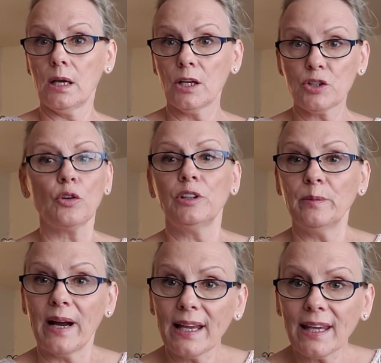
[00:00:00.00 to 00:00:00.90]
So
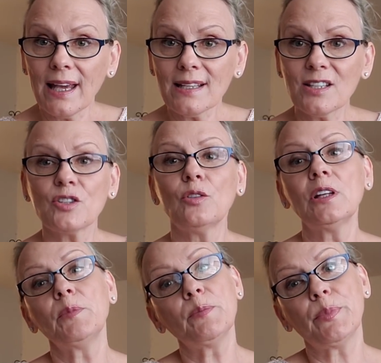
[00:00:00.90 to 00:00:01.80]
in my case, it's going
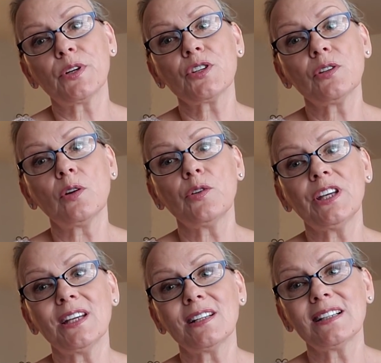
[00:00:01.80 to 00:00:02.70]
to be personal
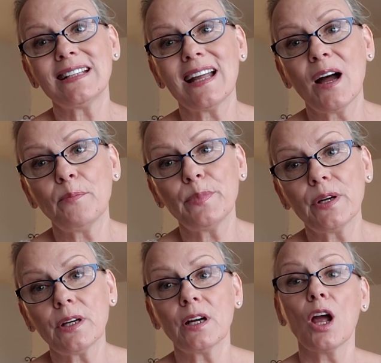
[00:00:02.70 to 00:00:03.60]
year
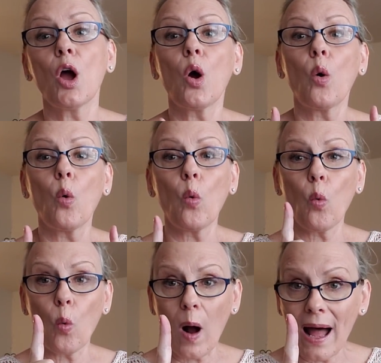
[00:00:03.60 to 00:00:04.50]
number
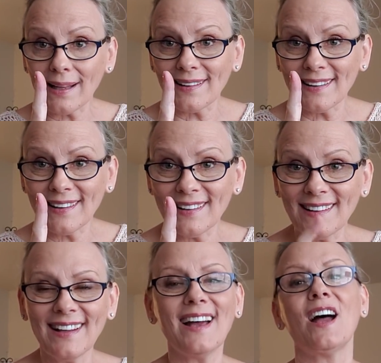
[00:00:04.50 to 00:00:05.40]

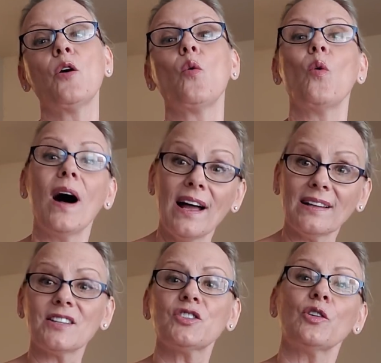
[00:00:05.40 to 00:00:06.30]
1.
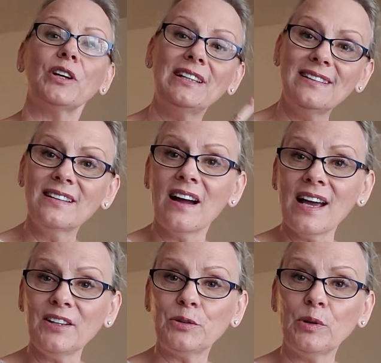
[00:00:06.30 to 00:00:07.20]
1. So in
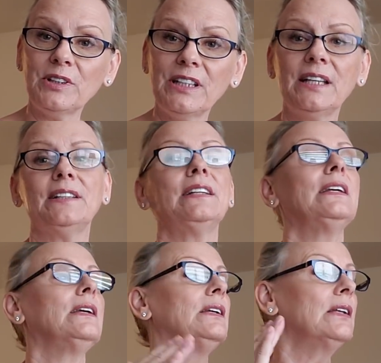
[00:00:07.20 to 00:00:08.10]
9,
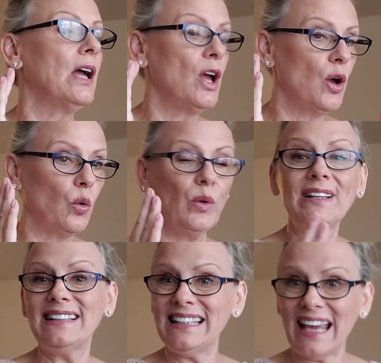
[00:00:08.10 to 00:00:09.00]
2018,
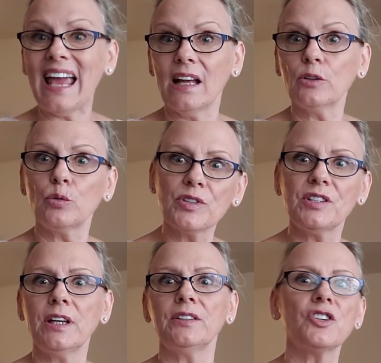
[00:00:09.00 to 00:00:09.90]
with the end was
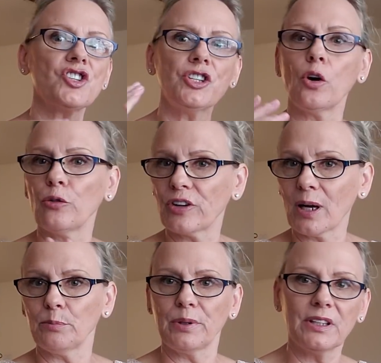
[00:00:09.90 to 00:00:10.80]
the energy of
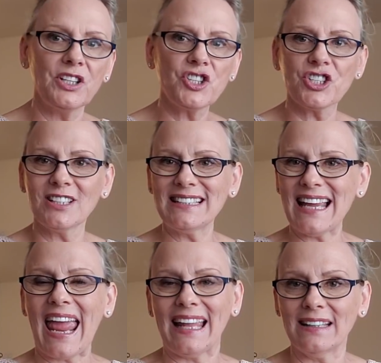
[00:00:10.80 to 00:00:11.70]

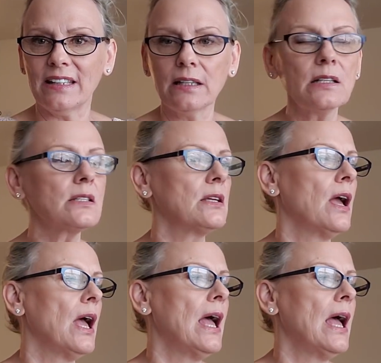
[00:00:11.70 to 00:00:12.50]
completion, endings.